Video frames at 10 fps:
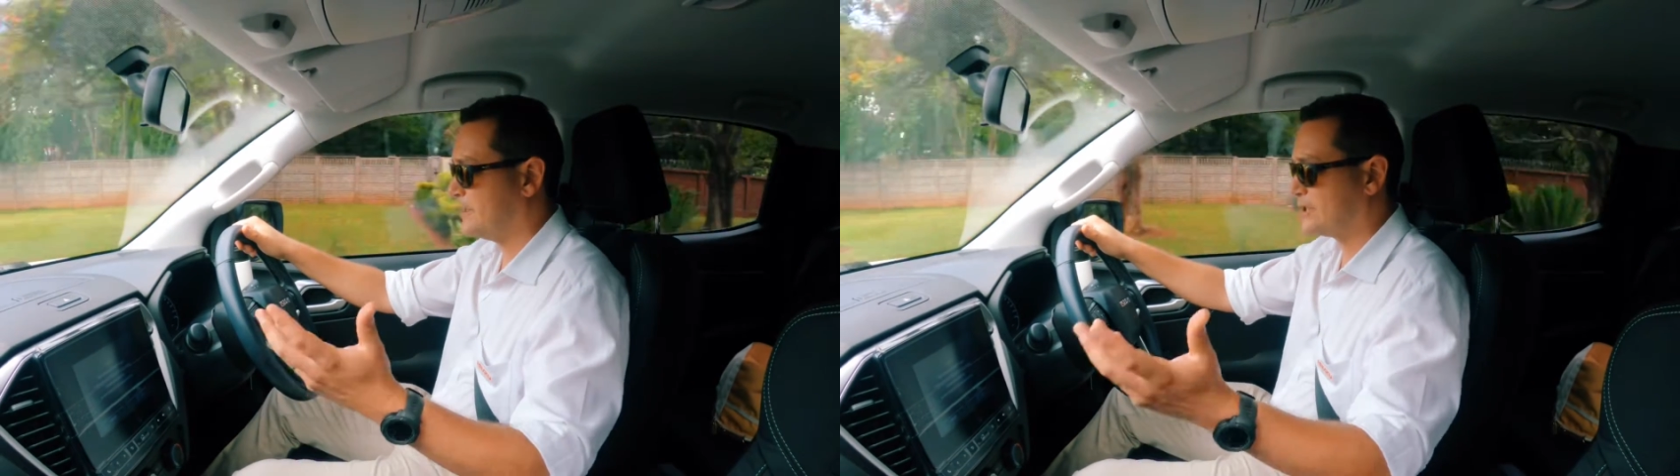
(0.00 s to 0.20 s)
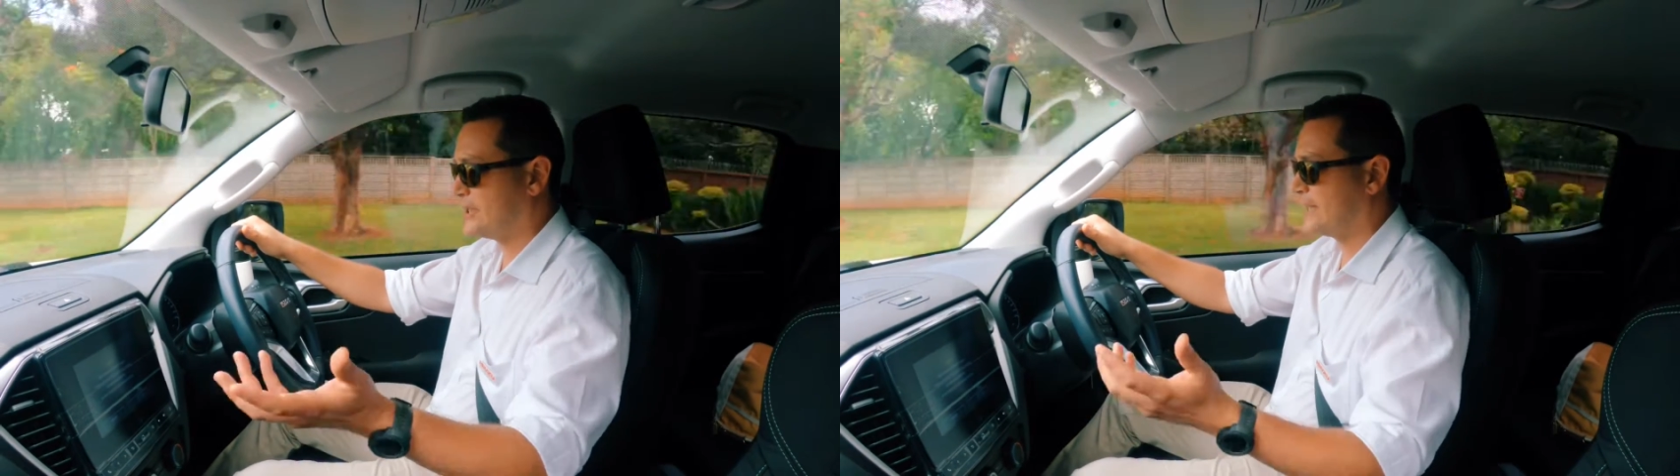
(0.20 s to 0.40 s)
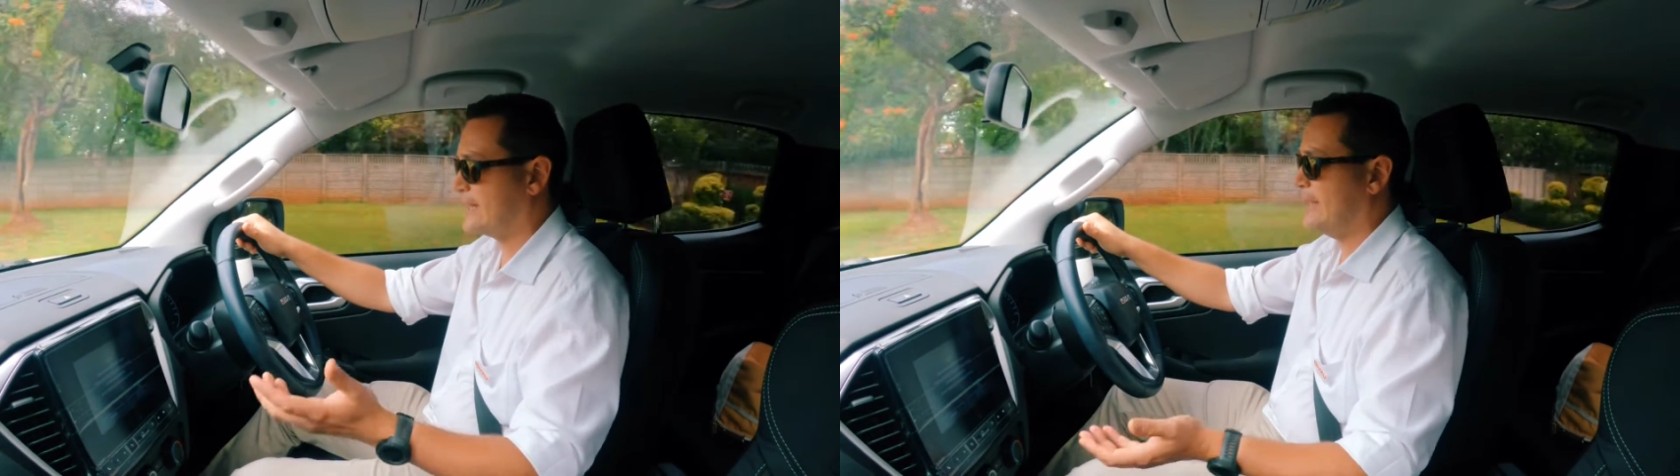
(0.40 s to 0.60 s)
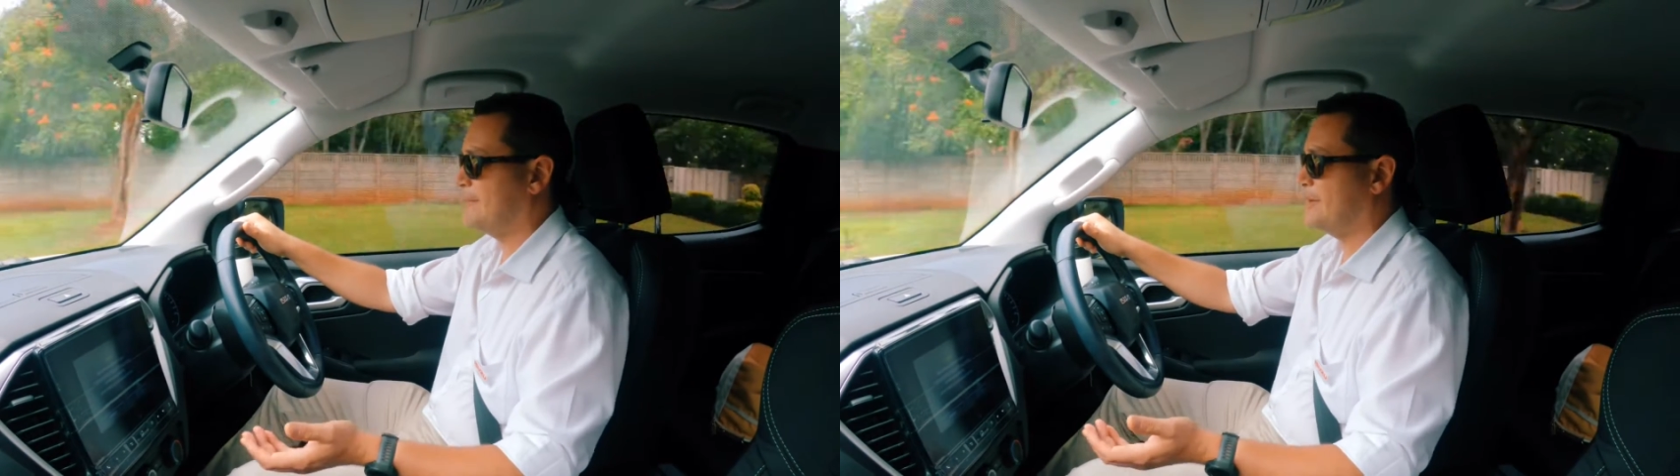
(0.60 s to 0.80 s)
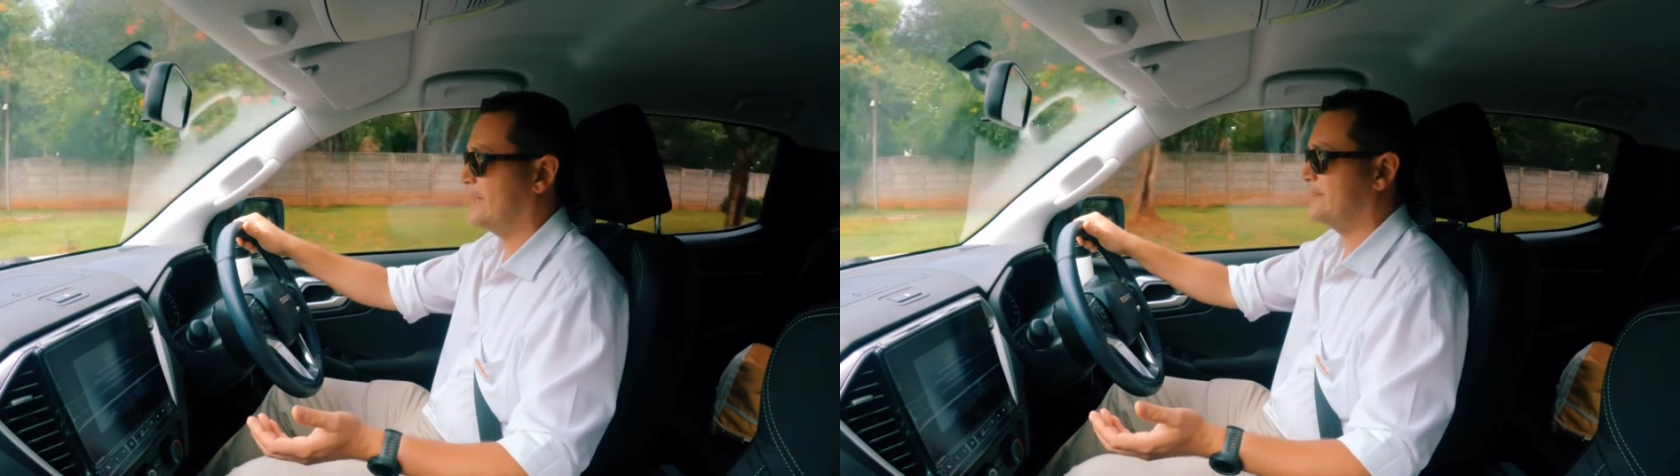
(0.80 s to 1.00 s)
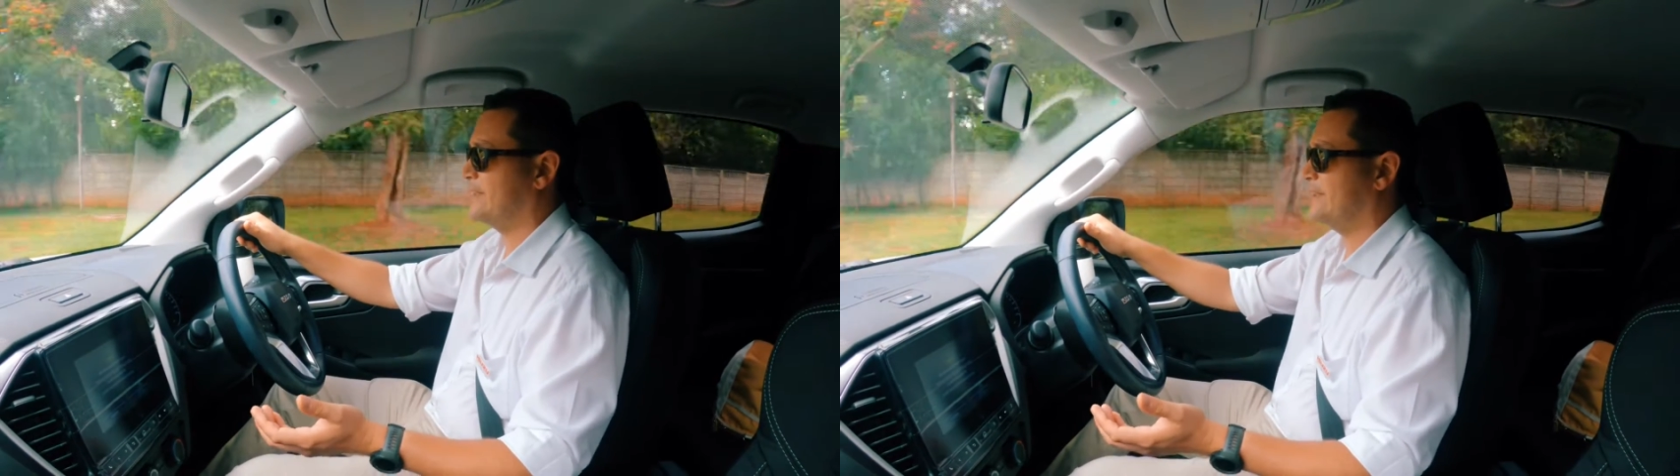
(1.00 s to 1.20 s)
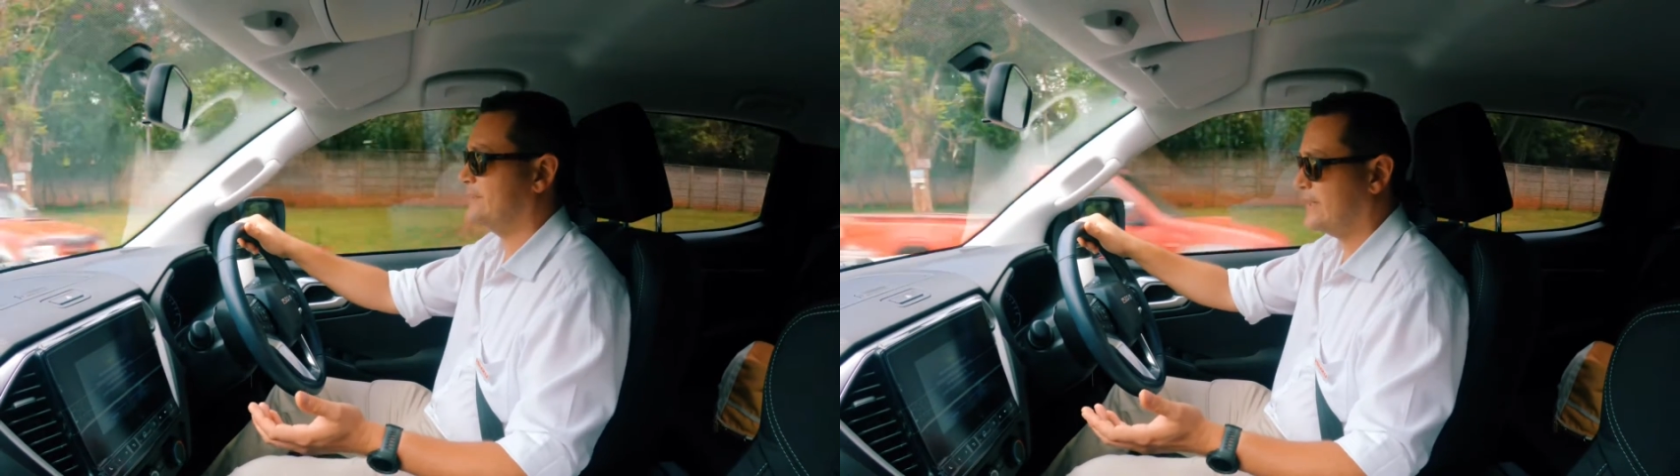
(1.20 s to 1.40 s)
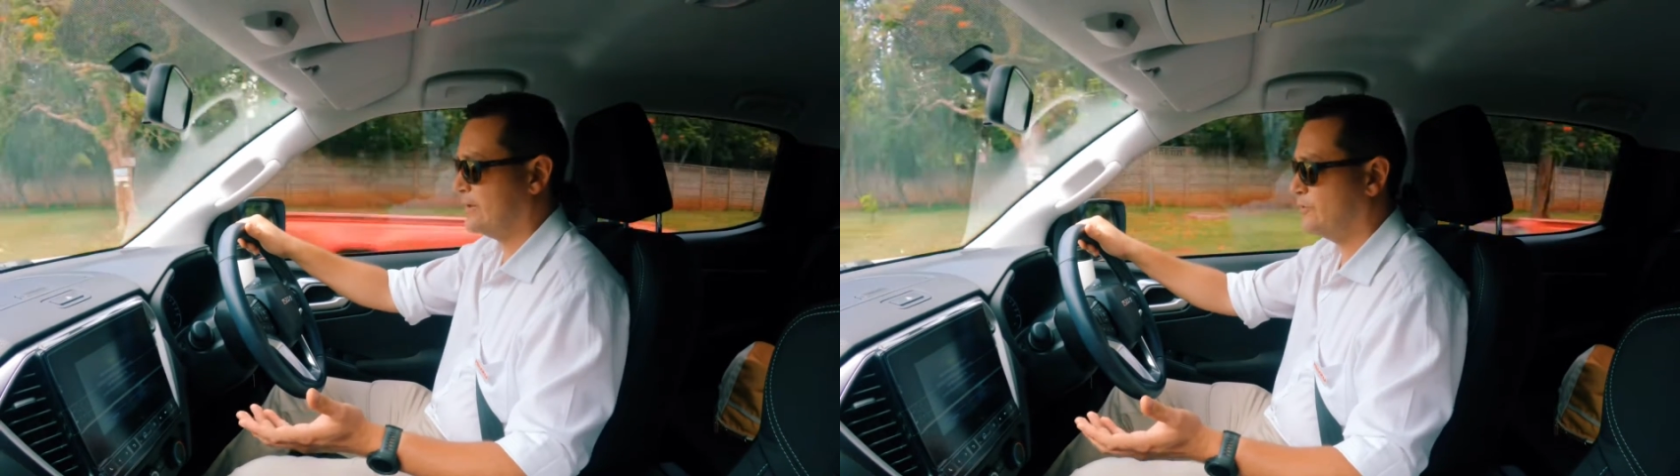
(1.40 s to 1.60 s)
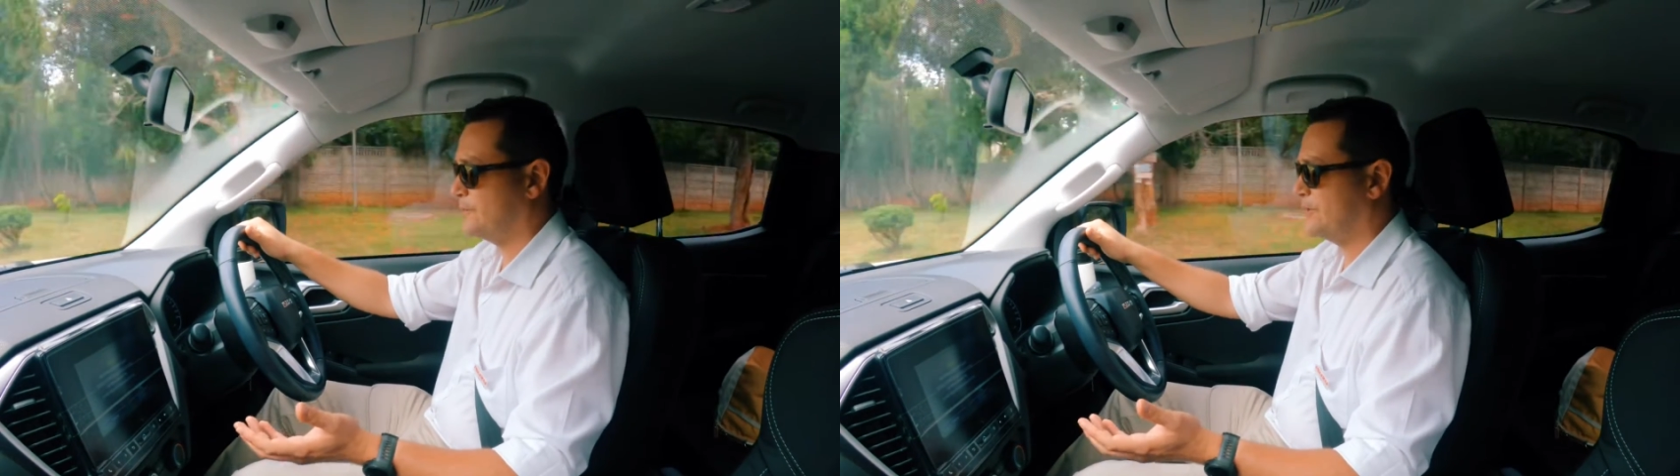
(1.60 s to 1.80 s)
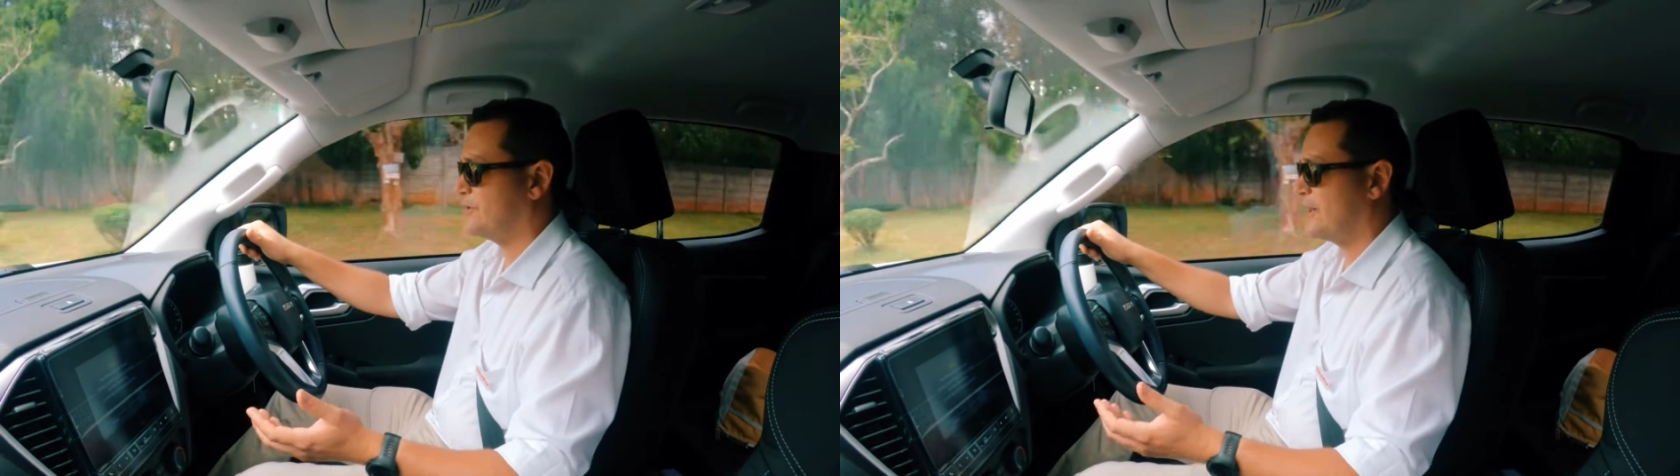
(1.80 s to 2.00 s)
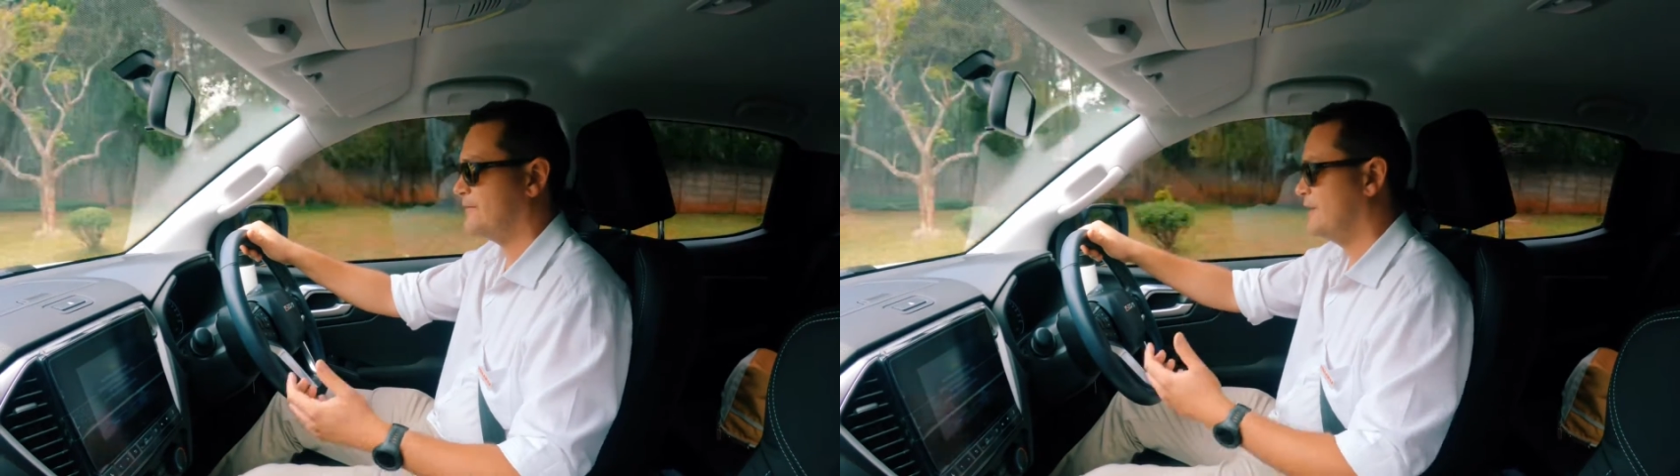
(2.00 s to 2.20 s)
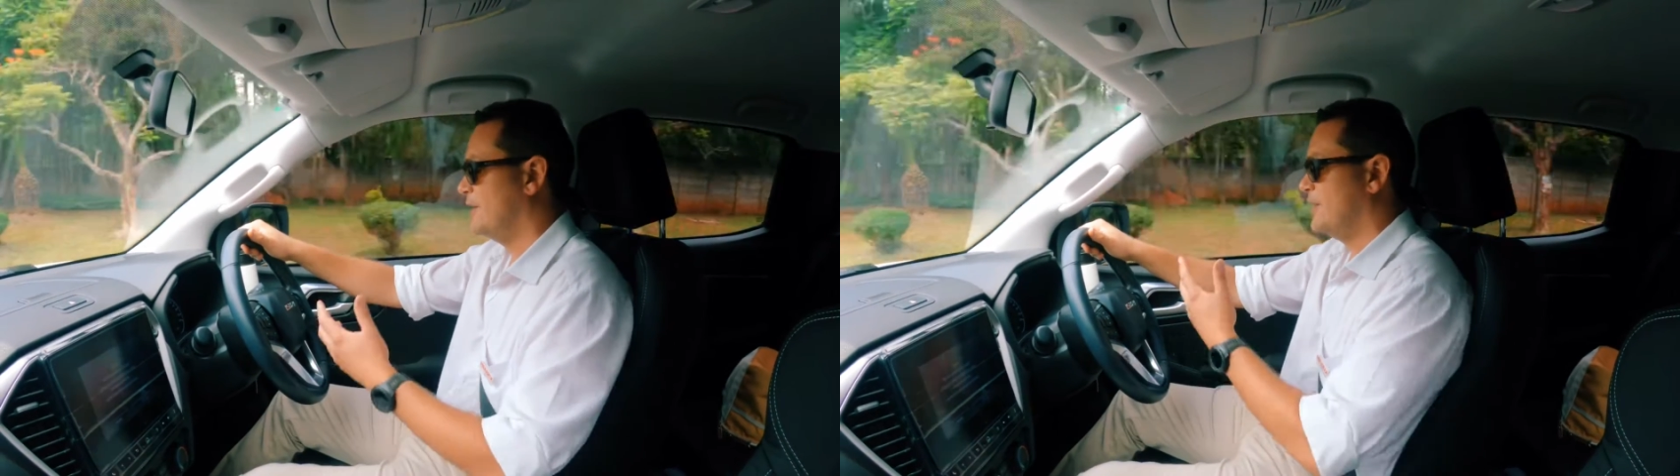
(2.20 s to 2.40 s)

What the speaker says: much like the MUX does that I normally drive.